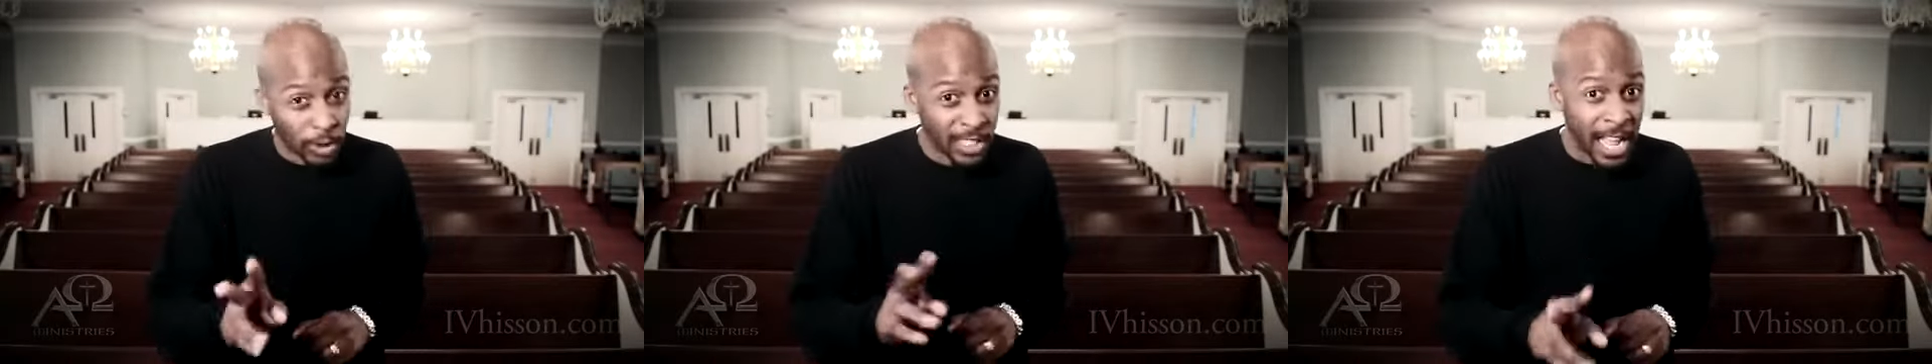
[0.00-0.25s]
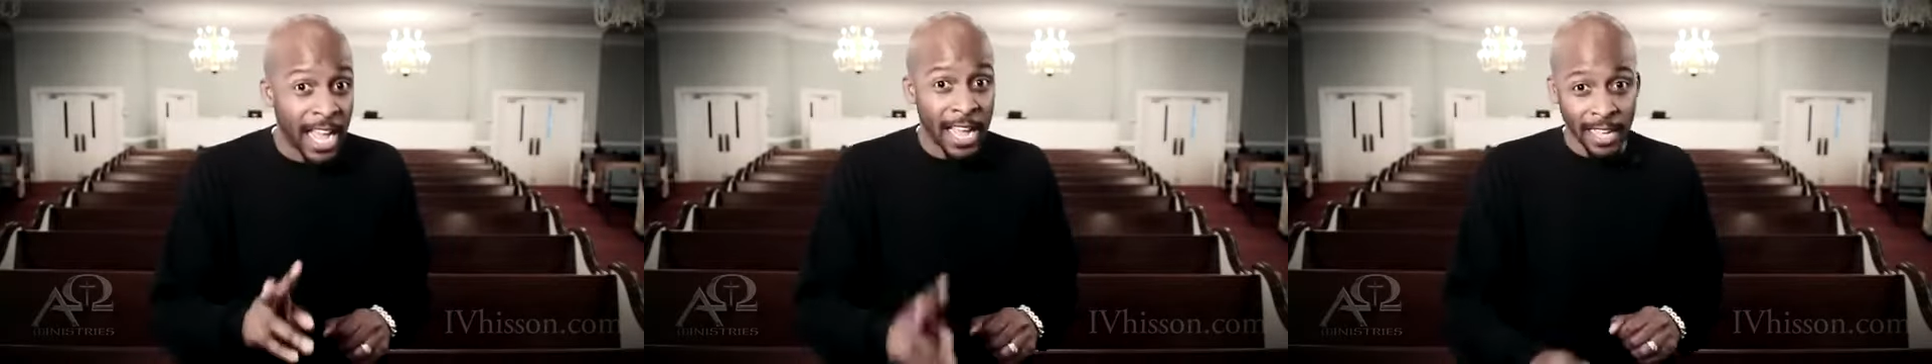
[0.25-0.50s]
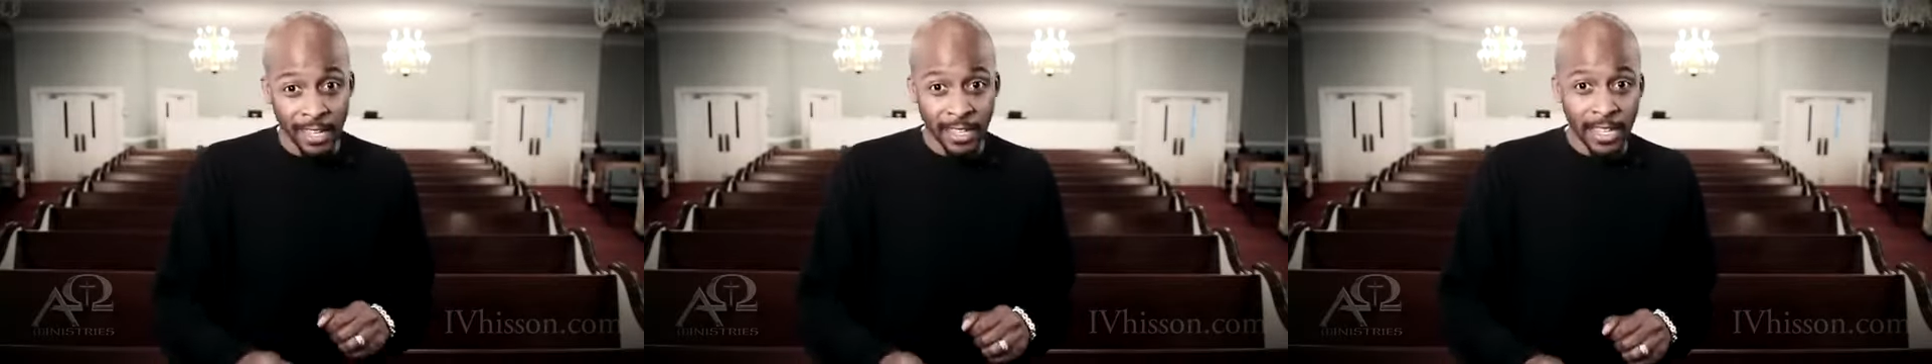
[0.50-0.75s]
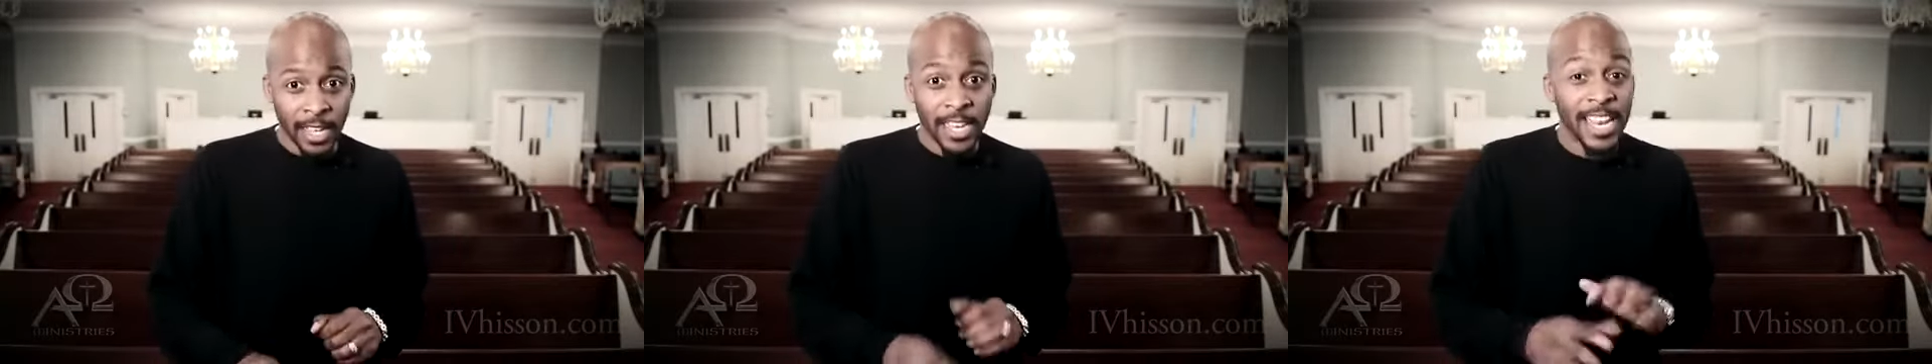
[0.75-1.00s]
9.
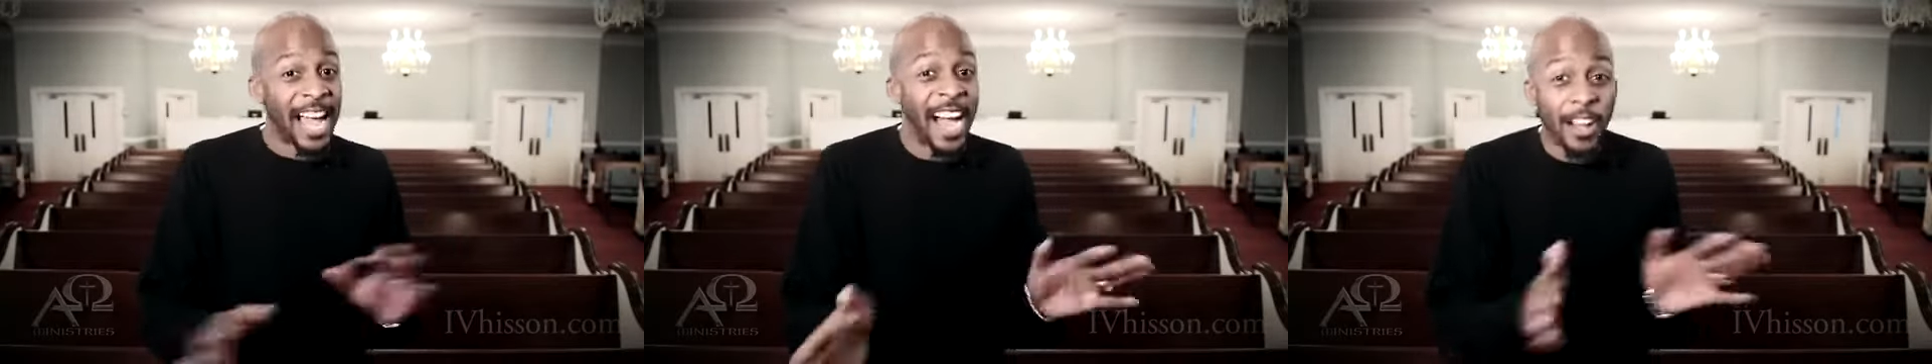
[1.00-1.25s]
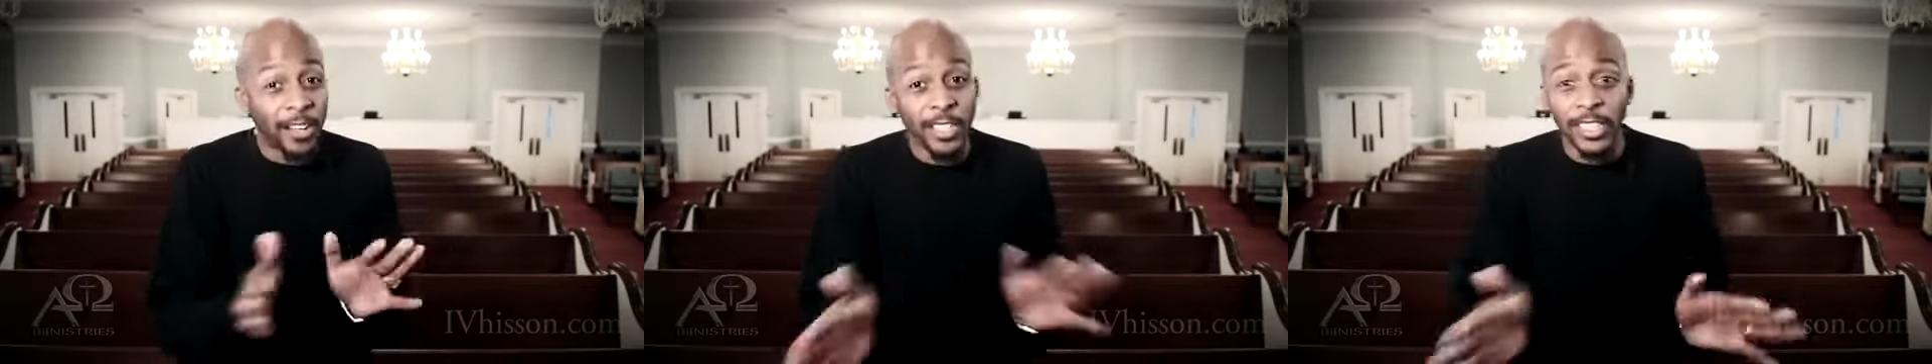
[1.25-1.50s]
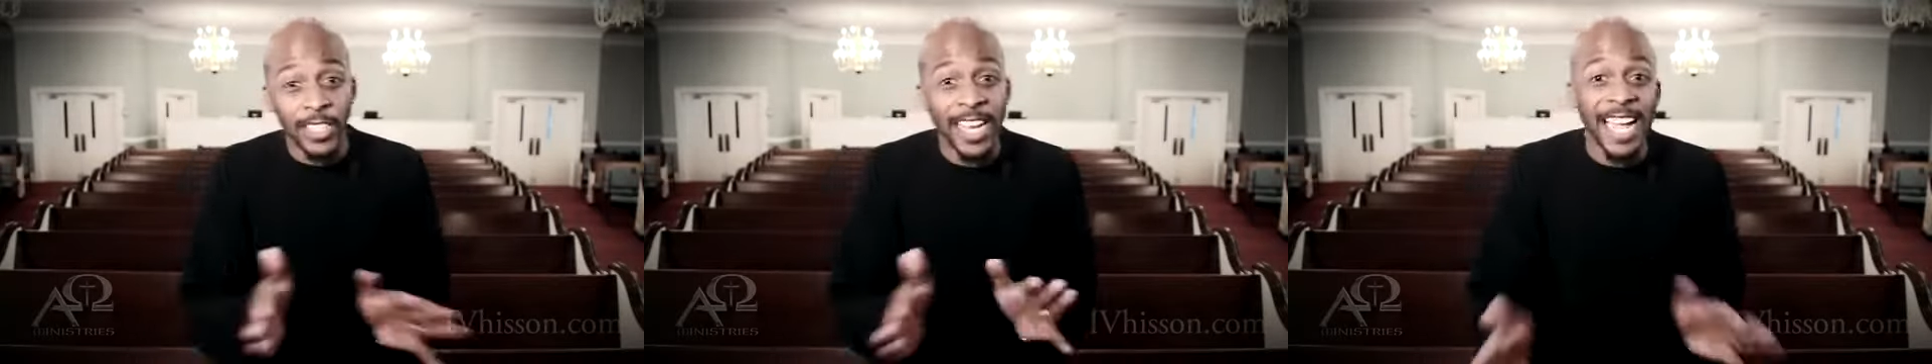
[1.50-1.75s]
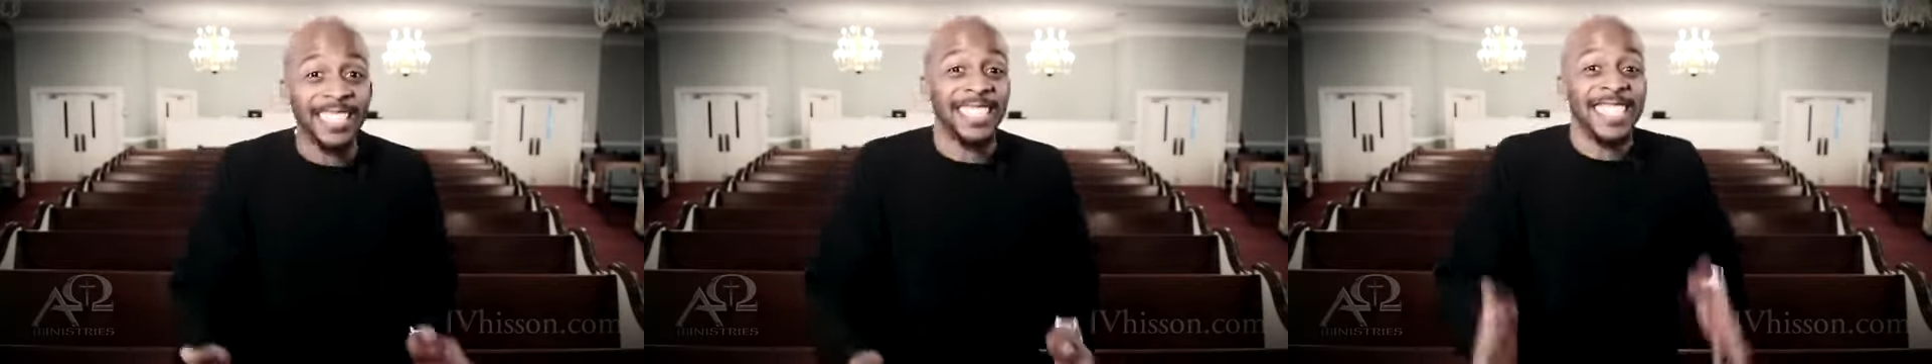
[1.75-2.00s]
Now, how could you
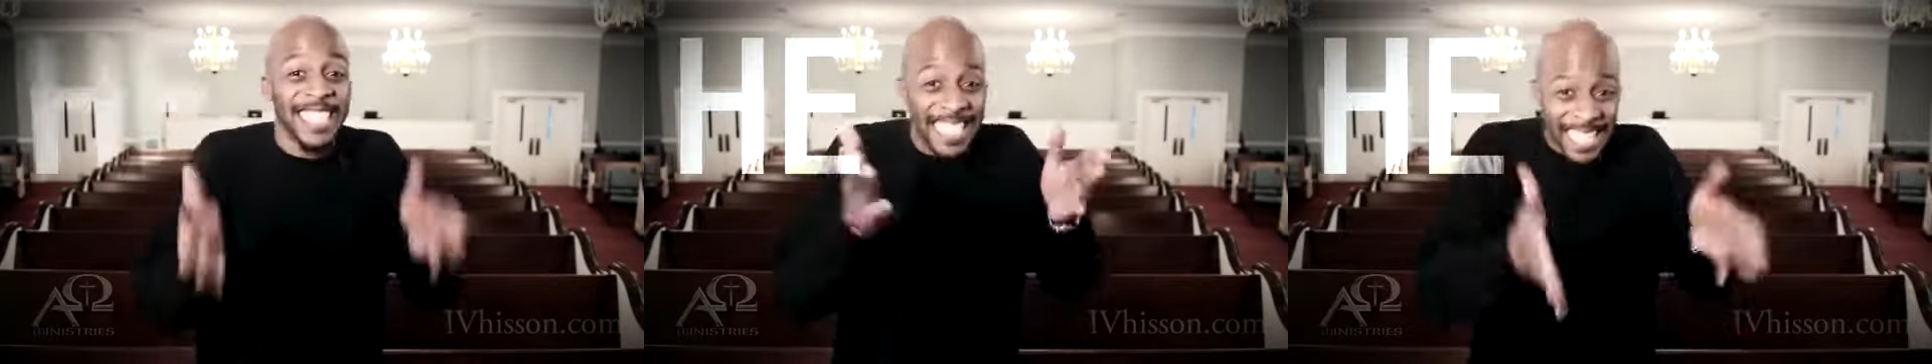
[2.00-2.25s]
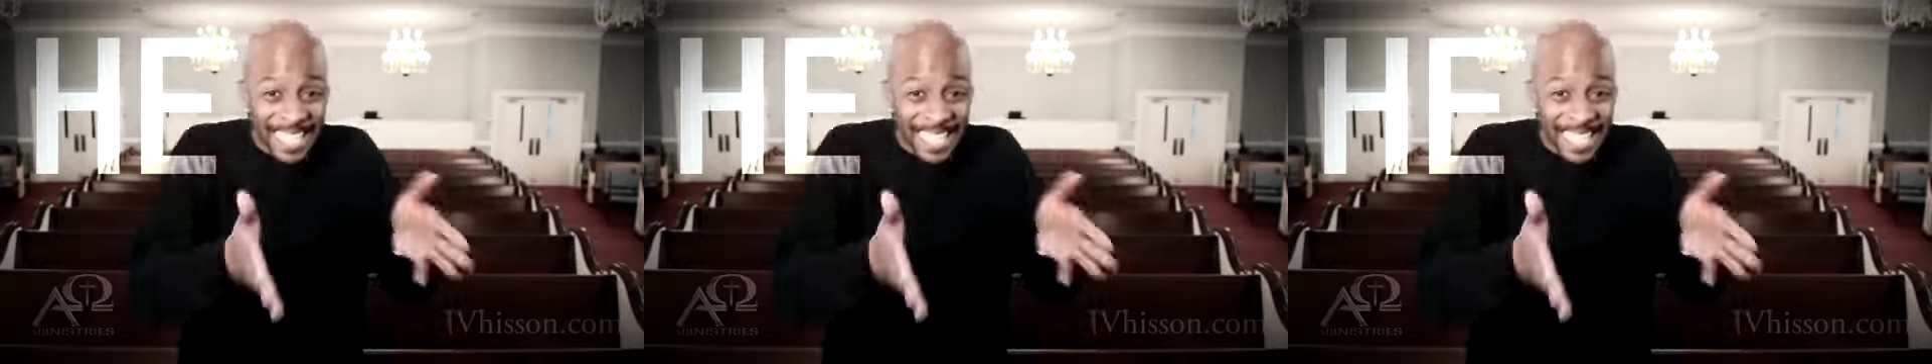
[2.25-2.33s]
not see he